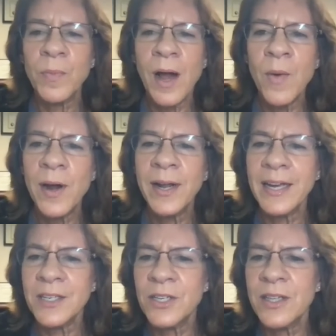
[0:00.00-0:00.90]
I want to
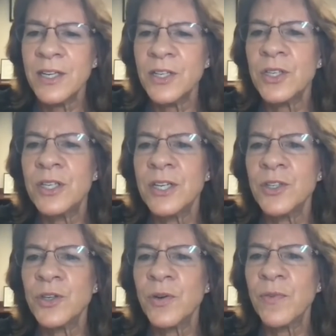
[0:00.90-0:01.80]
get to this.
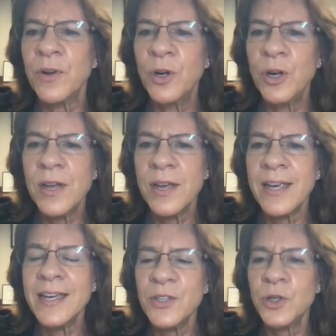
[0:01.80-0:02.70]
Does
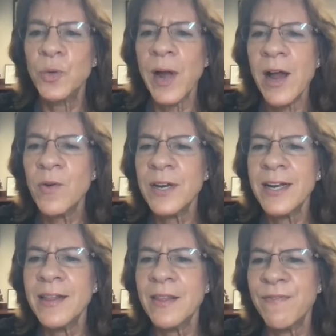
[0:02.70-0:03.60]
is
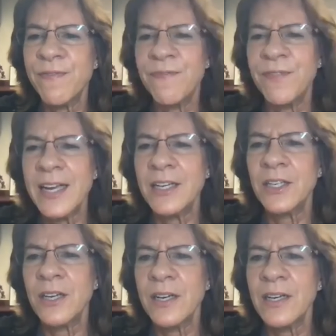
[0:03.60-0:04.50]
grounding the feet
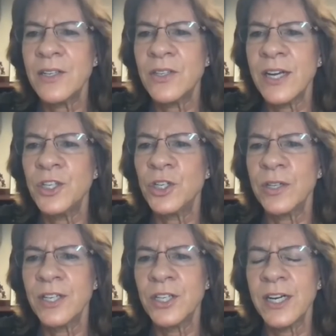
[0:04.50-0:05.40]

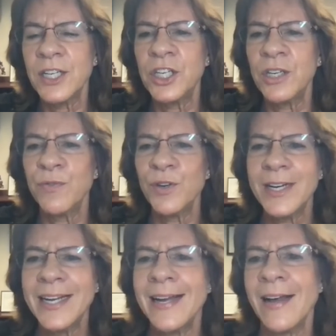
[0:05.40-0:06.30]
essential in Tai Chi for
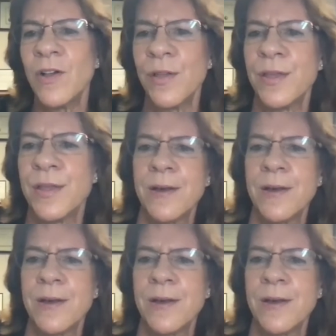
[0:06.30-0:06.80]
knee health?